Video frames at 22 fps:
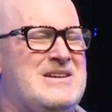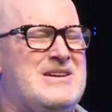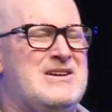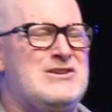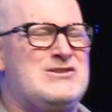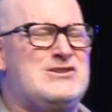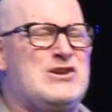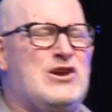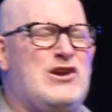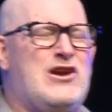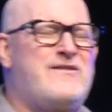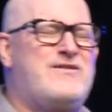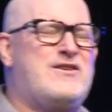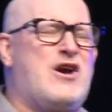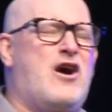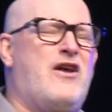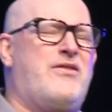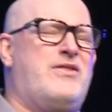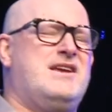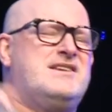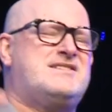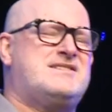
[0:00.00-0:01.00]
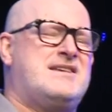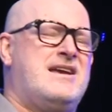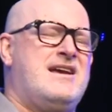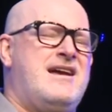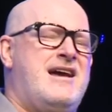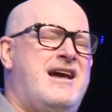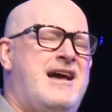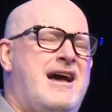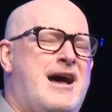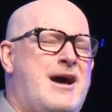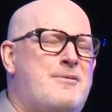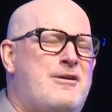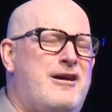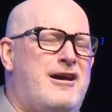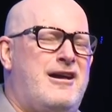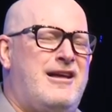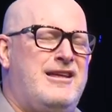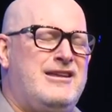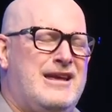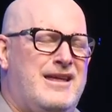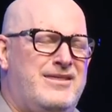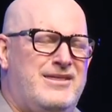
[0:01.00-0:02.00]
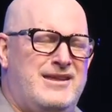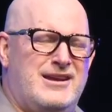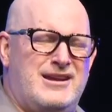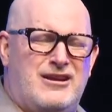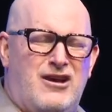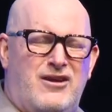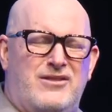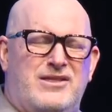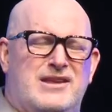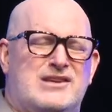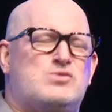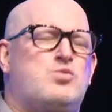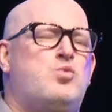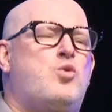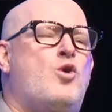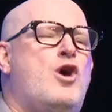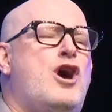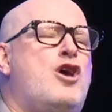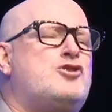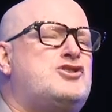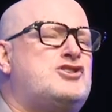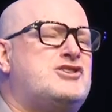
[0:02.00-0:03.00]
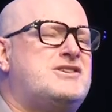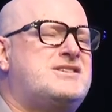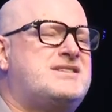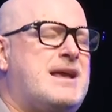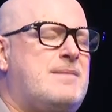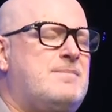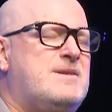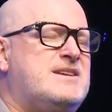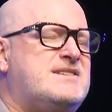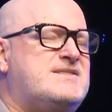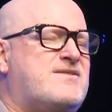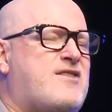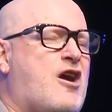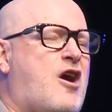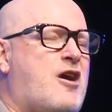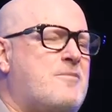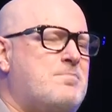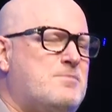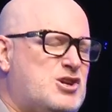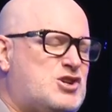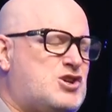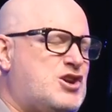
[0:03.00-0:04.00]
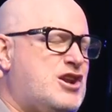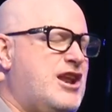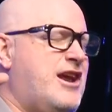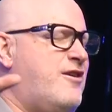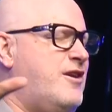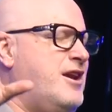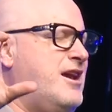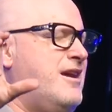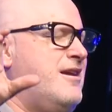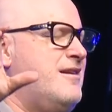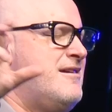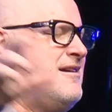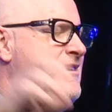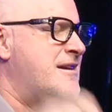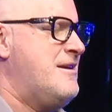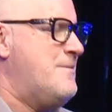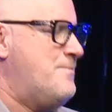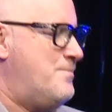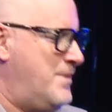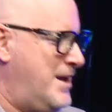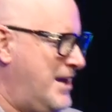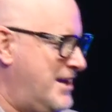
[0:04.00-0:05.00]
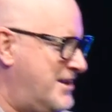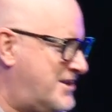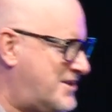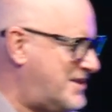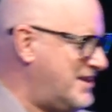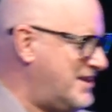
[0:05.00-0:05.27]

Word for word: So you've got this, uh, um, they've got this Welsh Assemblies of God missionary meets